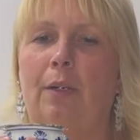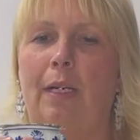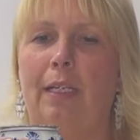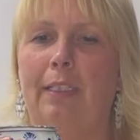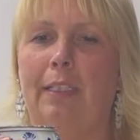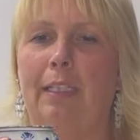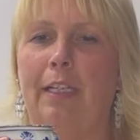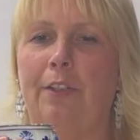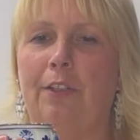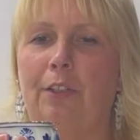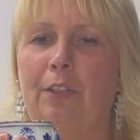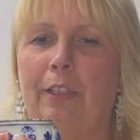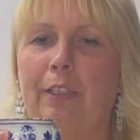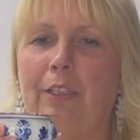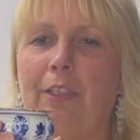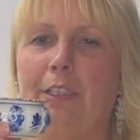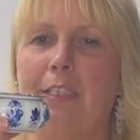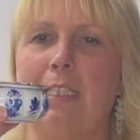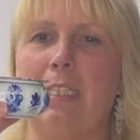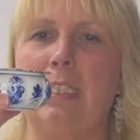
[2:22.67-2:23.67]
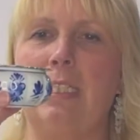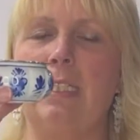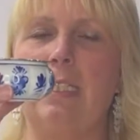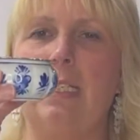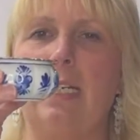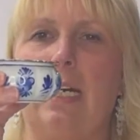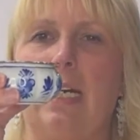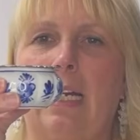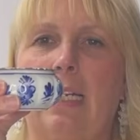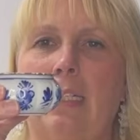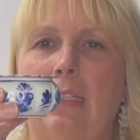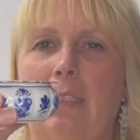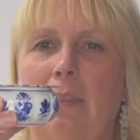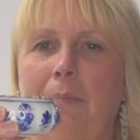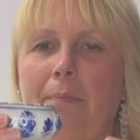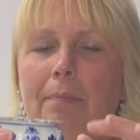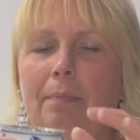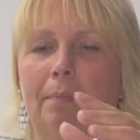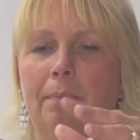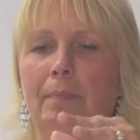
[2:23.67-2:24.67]
another little tea
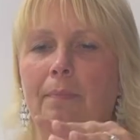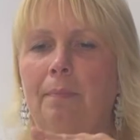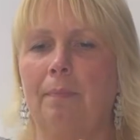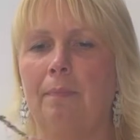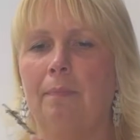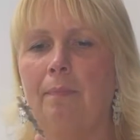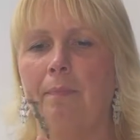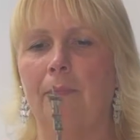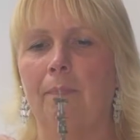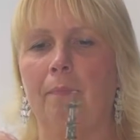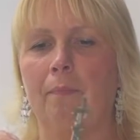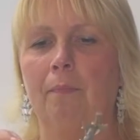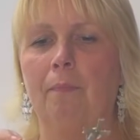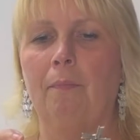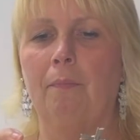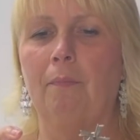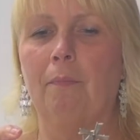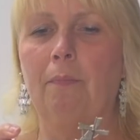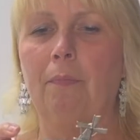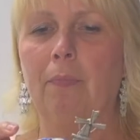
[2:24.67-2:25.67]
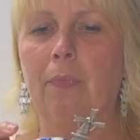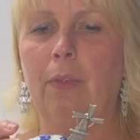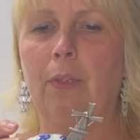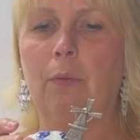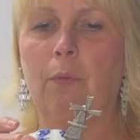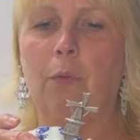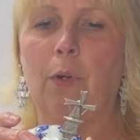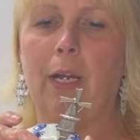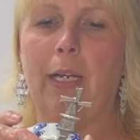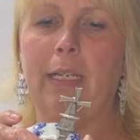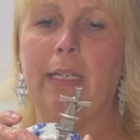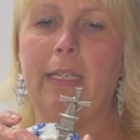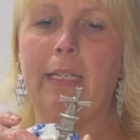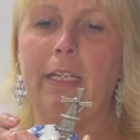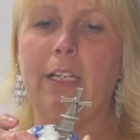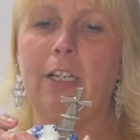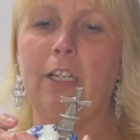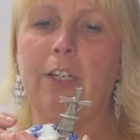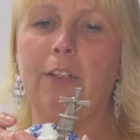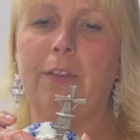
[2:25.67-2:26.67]
item right
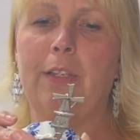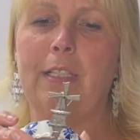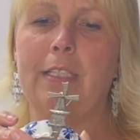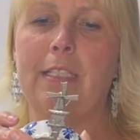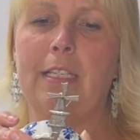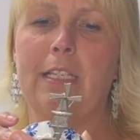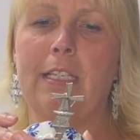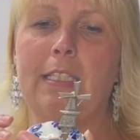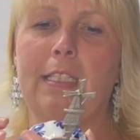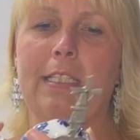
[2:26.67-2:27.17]
here. This is